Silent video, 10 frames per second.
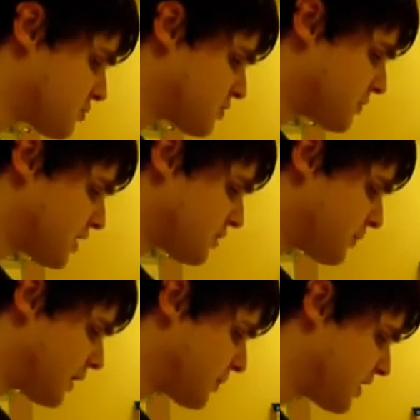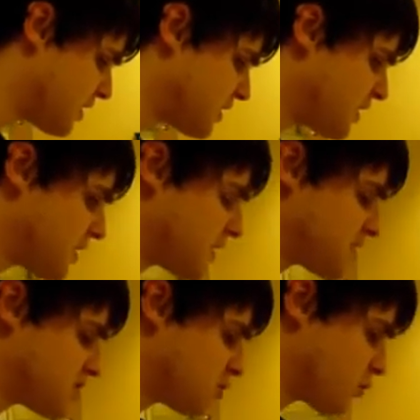was made maybe a year
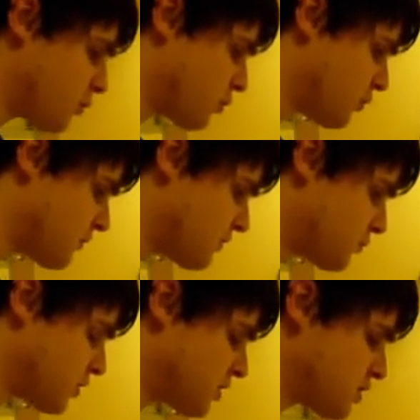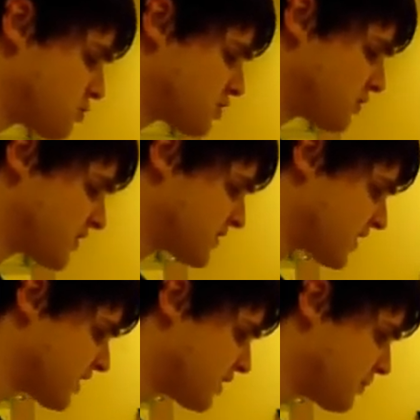later or whether this was
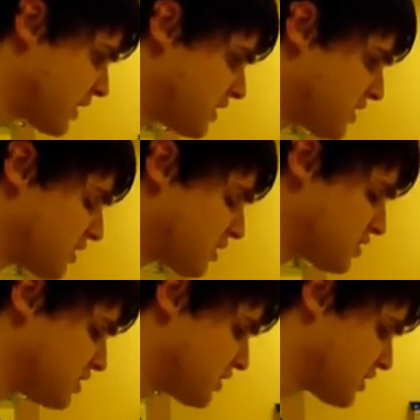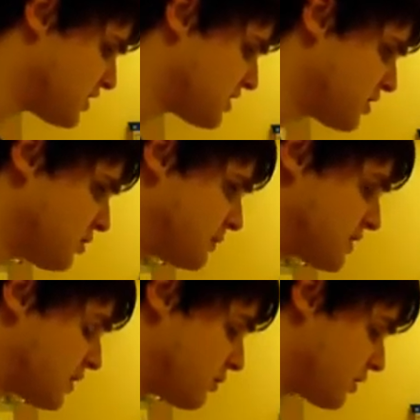exactly made in 1992.
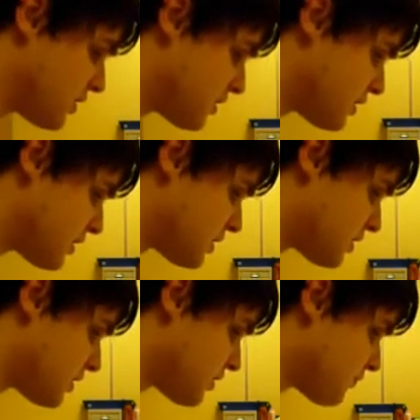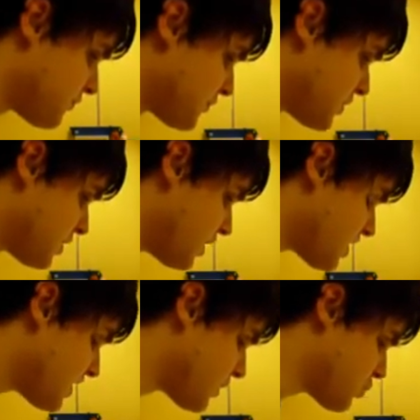So yeah,
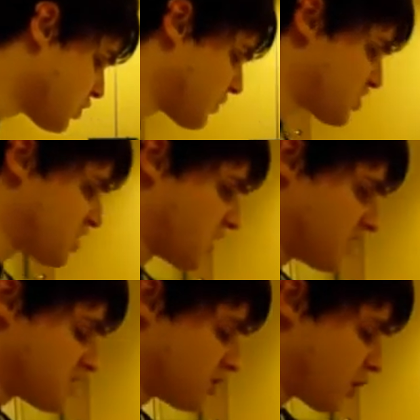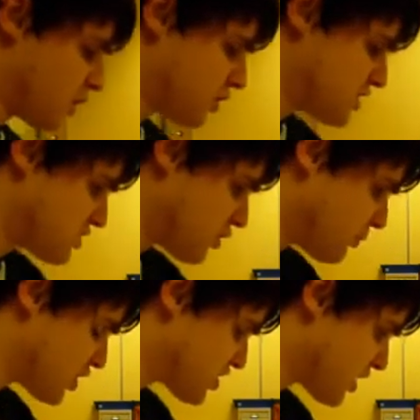I think that's pretty much it. There's not
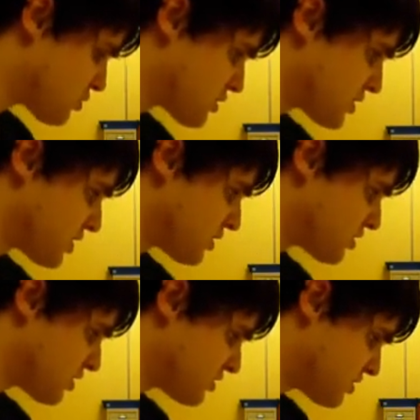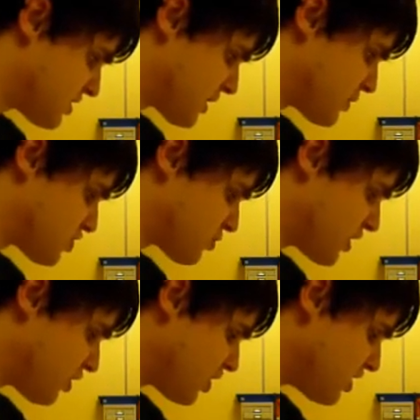much else to
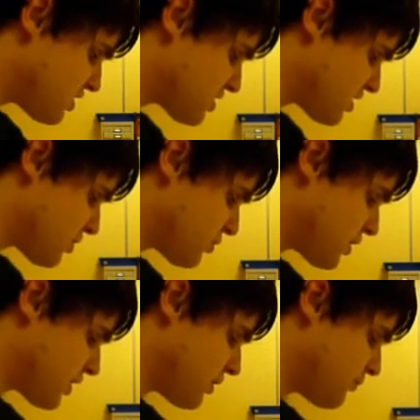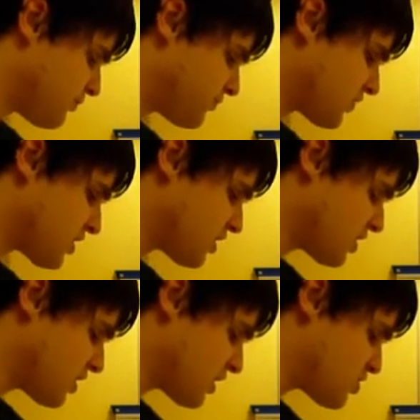demonstrate on it. So I
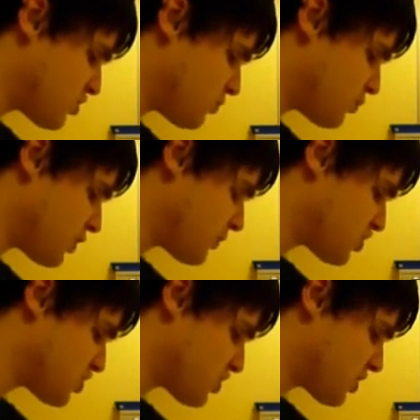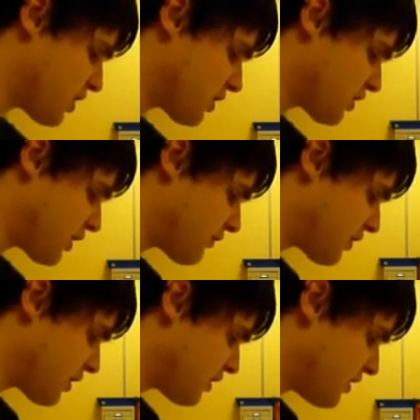think that should pretty much cover